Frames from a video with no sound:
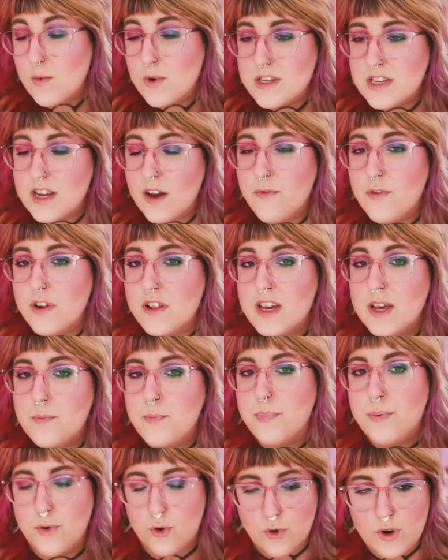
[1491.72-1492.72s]
It was definitely
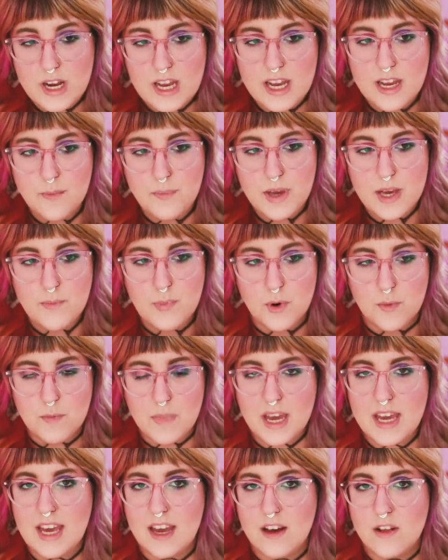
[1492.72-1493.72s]
pre people
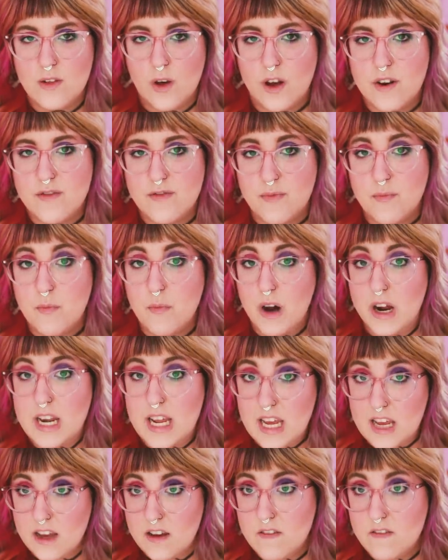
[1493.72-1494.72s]
making a lot of
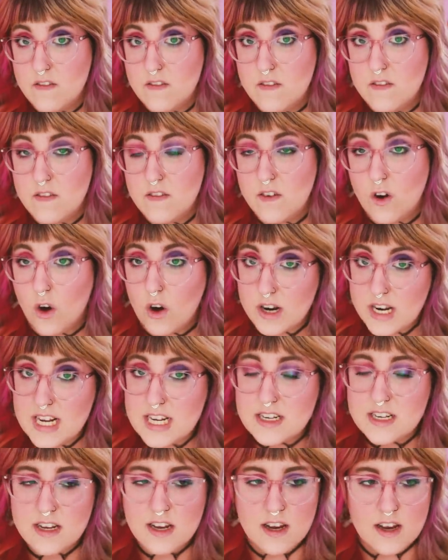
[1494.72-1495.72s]
money on
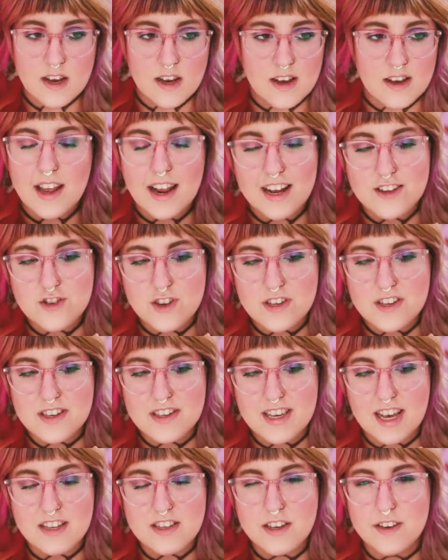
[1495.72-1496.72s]
it. It had just a
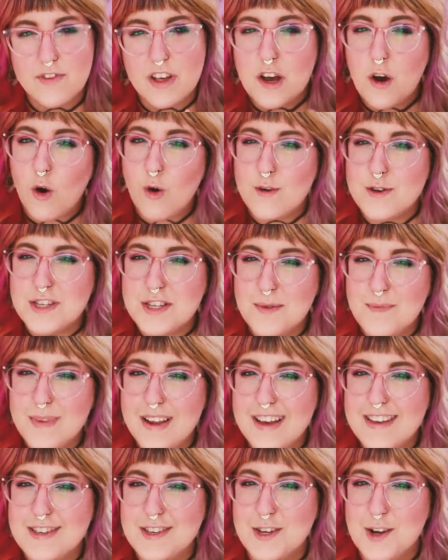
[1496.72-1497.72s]
sense of like
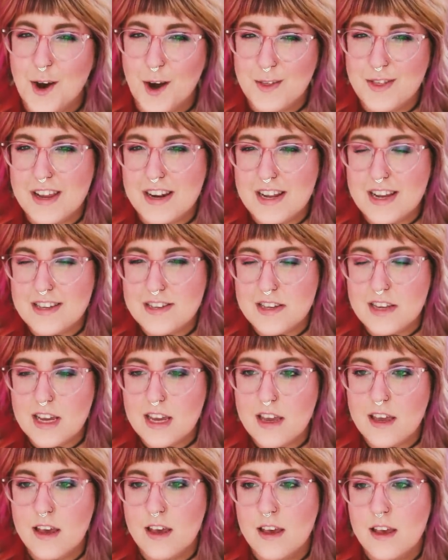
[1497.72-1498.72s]
wholesomeness and
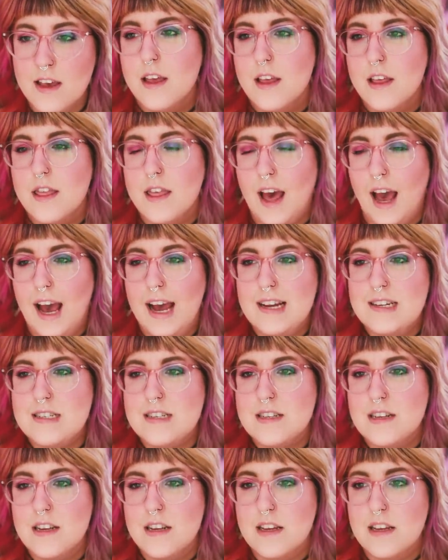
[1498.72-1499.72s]
authenticity
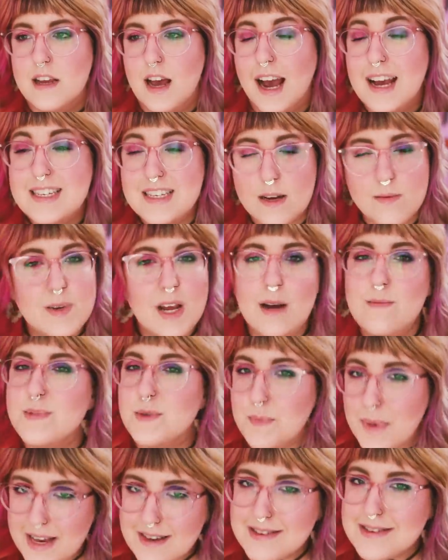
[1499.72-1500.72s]
that I
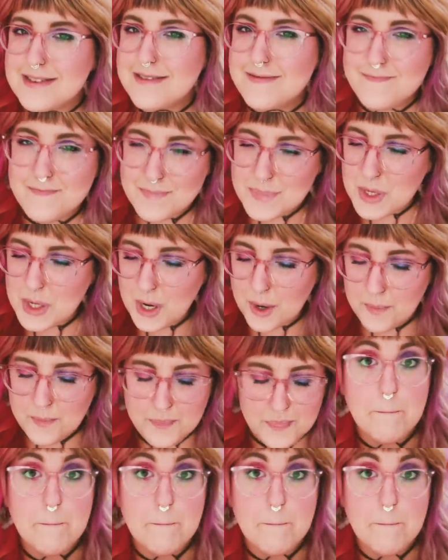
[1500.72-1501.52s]
sometimes miss, you know?